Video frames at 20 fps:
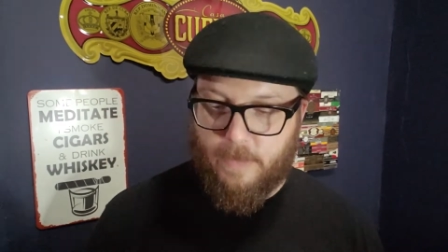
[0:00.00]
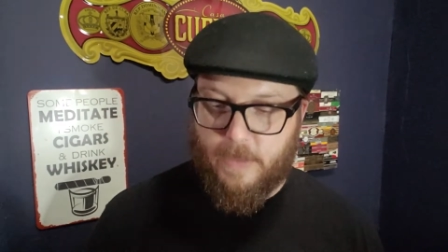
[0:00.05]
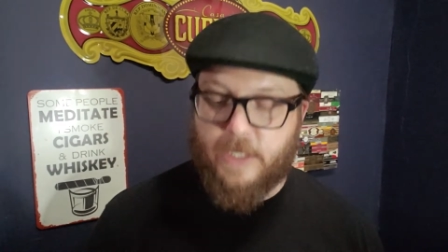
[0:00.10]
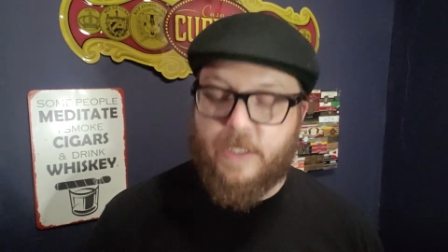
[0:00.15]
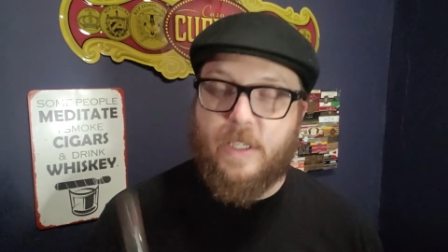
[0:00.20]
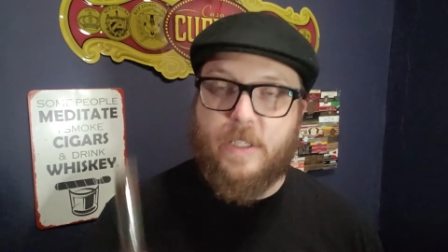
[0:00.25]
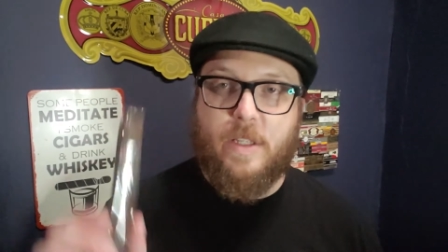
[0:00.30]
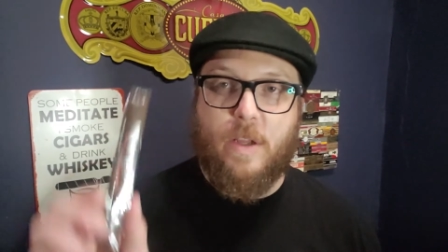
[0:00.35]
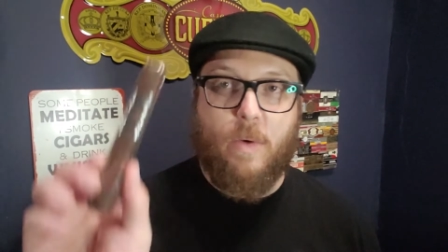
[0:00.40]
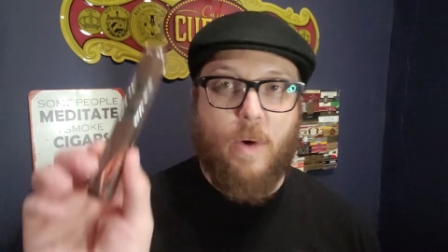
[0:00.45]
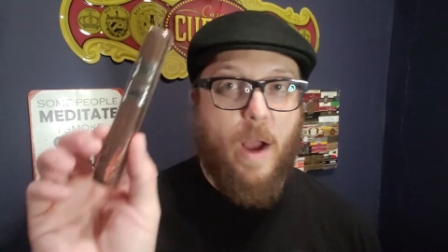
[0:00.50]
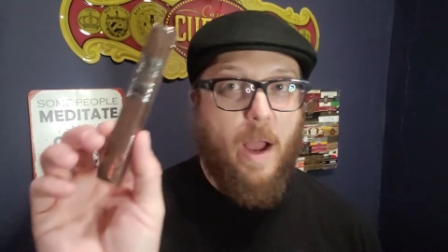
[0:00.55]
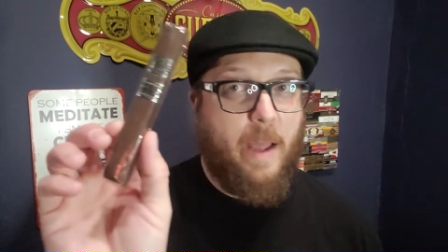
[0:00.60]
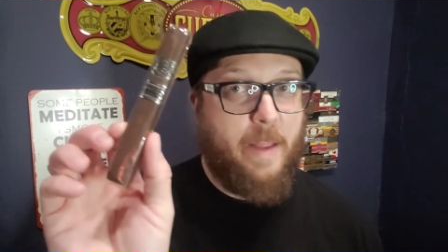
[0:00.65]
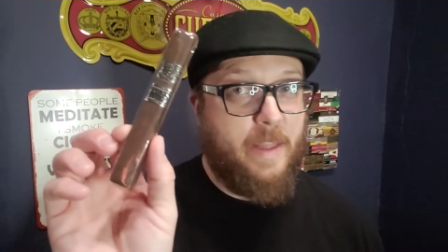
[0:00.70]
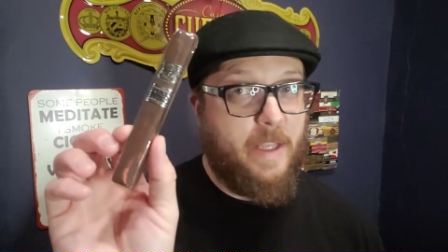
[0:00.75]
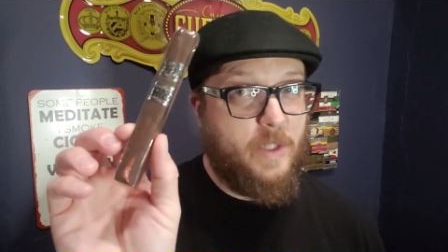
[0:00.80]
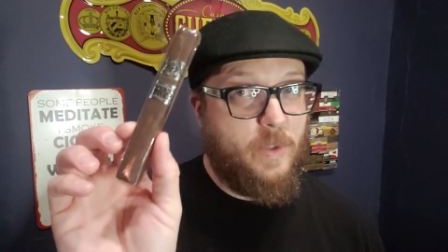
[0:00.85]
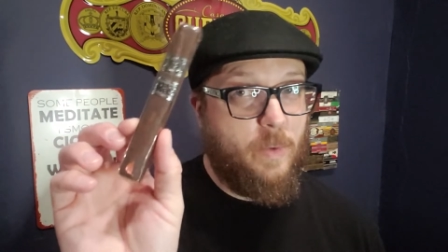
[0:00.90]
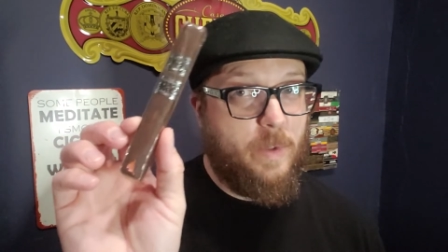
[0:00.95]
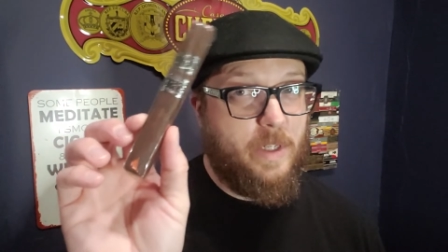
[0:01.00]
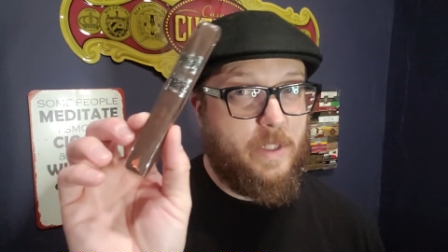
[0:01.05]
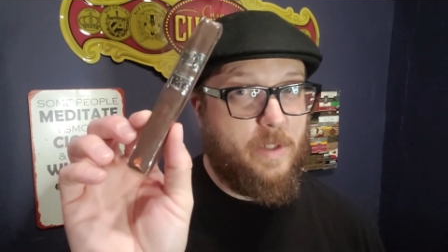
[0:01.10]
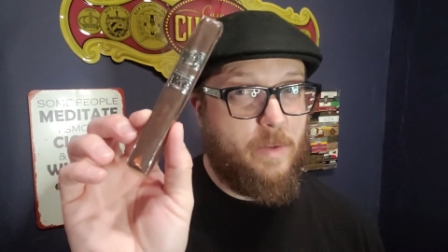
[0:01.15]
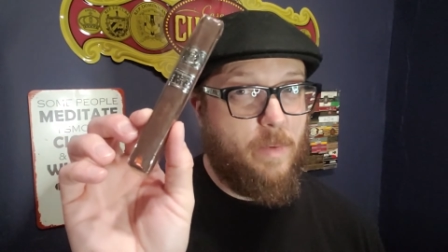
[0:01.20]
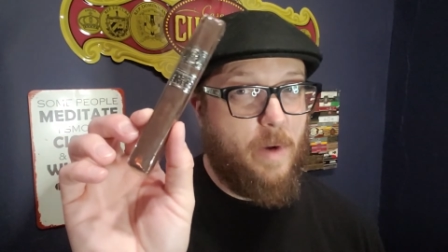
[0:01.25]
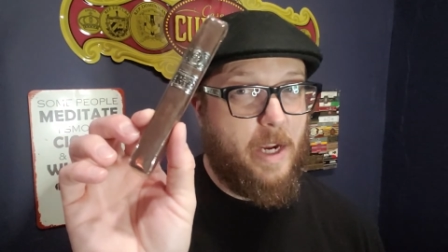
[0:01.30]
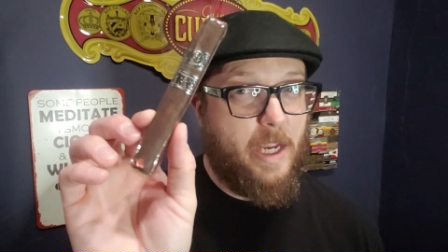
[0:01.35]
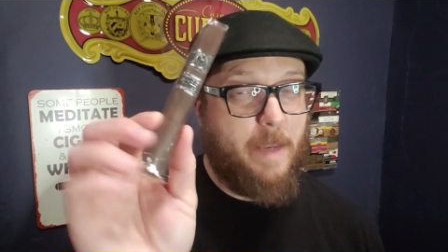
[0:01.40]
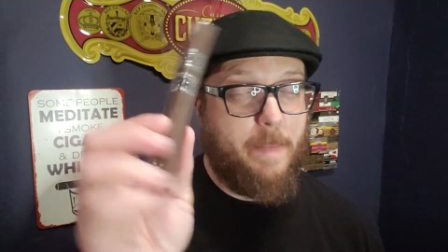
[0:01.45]
This is and this one is
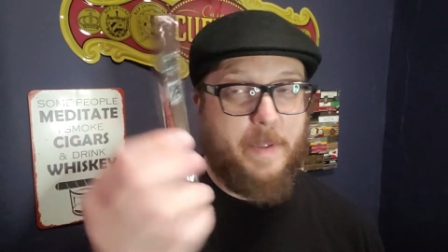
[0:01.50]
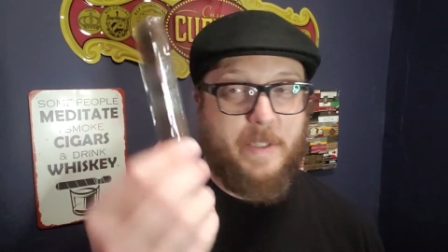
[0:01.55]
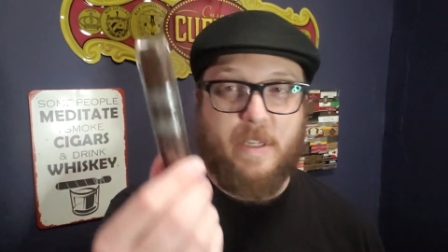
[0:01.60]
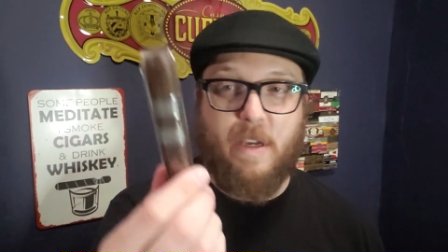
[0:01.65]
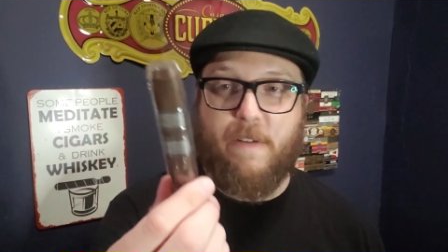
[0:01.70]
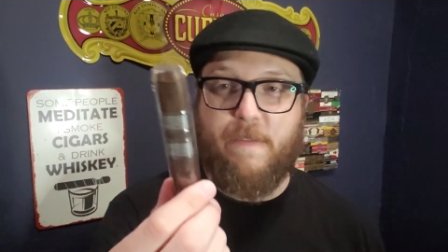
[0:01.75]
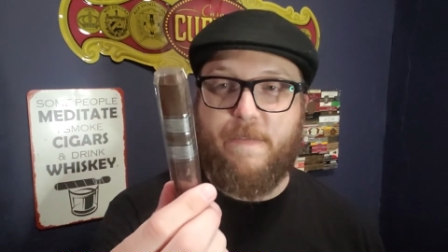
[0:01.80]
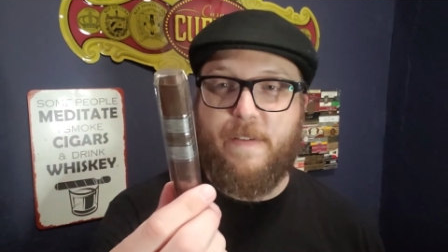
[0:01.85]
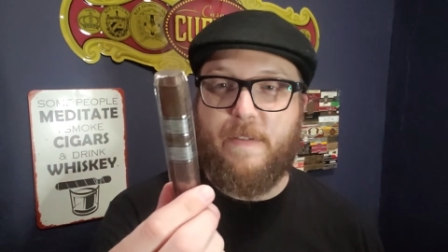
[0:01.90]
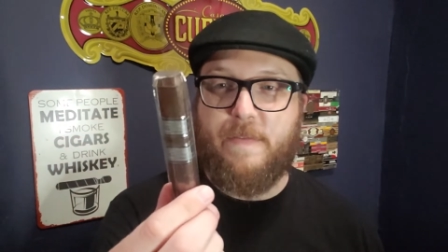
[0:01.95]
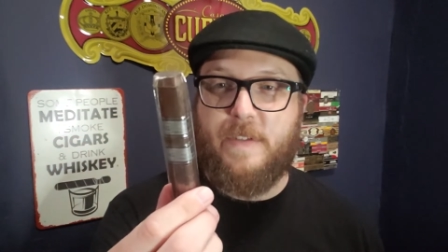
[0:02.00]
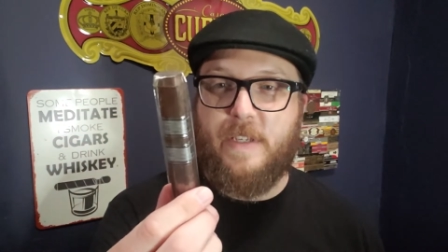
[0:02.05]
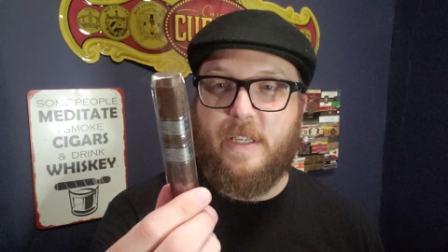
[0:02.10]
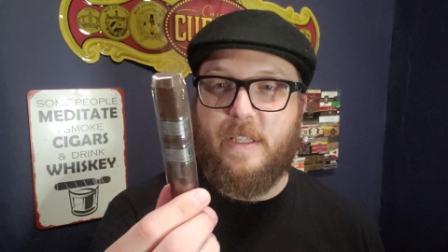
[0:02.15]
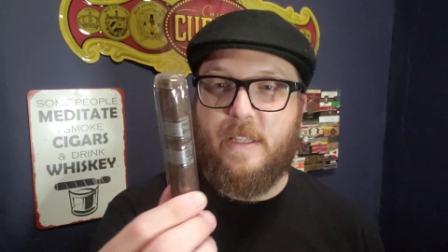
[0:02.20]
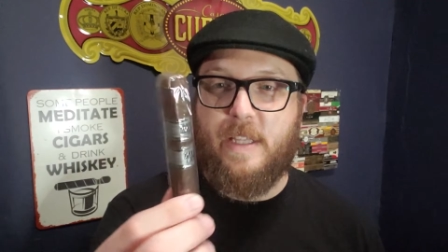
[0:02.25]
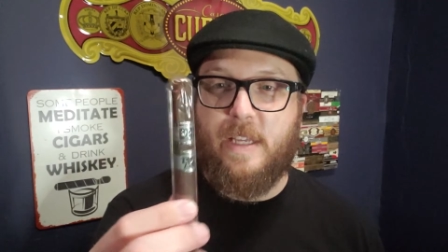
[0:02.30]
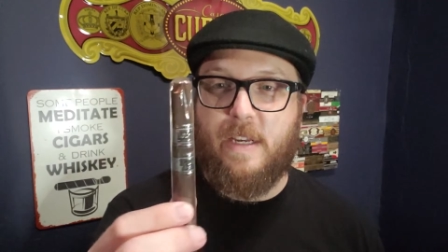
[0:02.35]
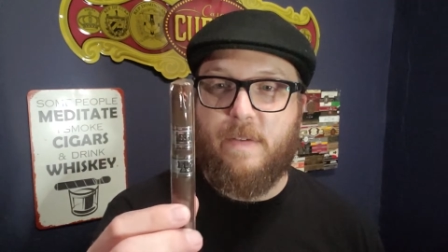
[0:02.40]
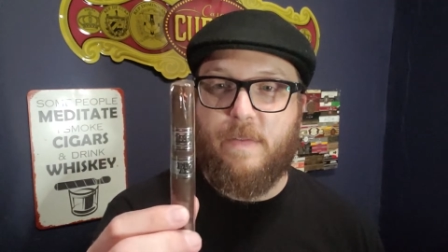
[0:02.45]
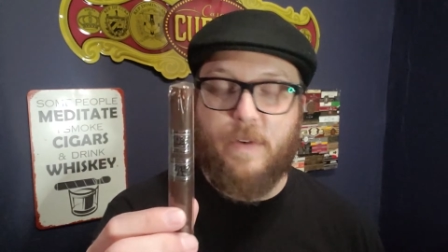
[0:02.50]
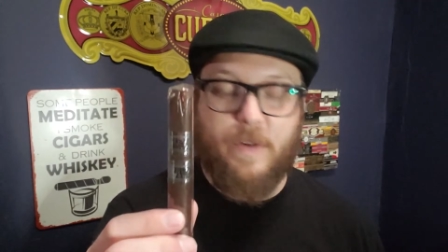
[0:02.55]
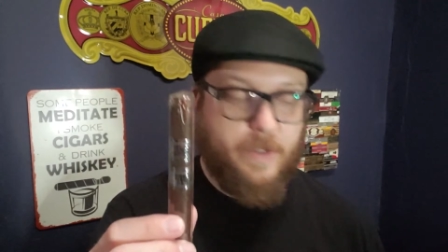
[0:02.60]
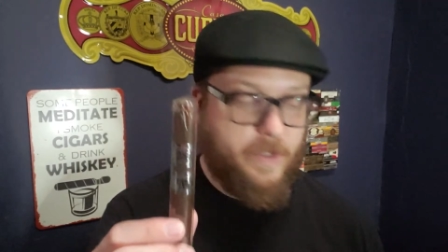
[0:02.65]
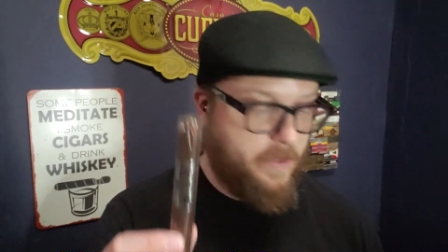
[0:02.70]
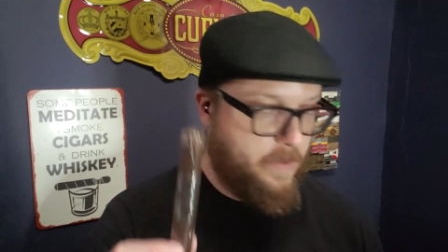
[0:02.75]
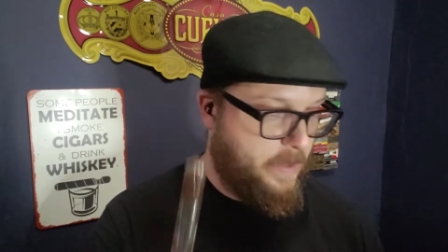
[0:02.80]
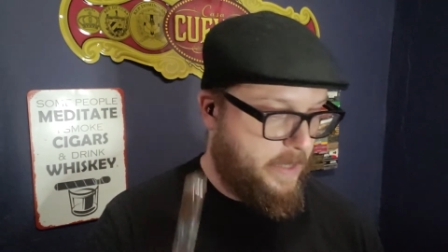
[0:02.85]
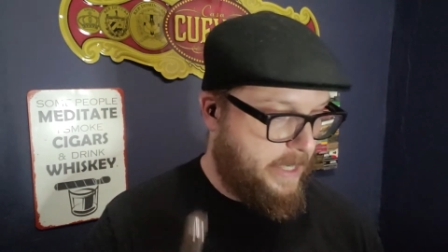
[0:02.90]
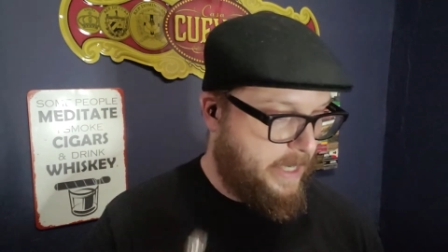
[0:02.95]
the Rocky Patel 15th
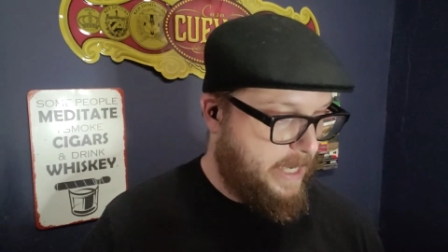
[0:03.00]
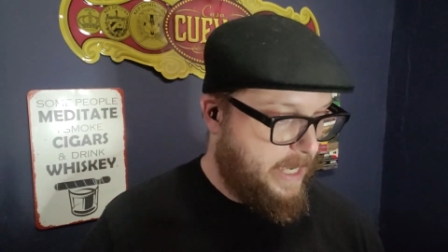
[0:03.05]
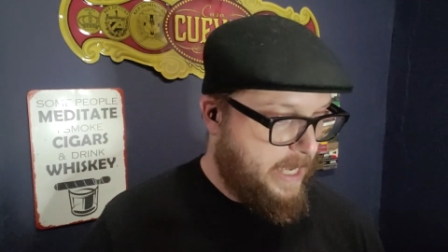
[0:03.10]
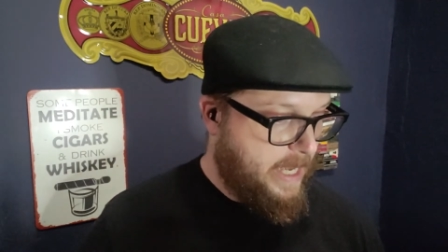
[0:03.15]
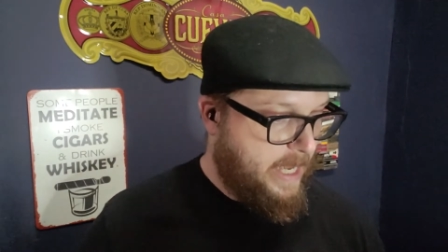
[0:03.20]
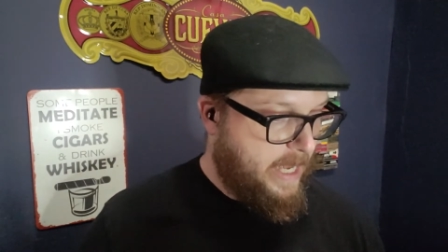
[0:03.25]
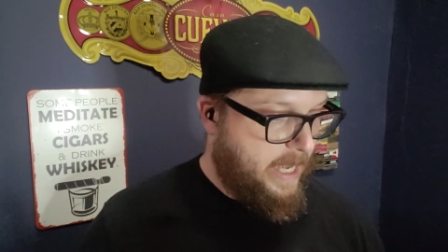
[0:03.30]
anniversary,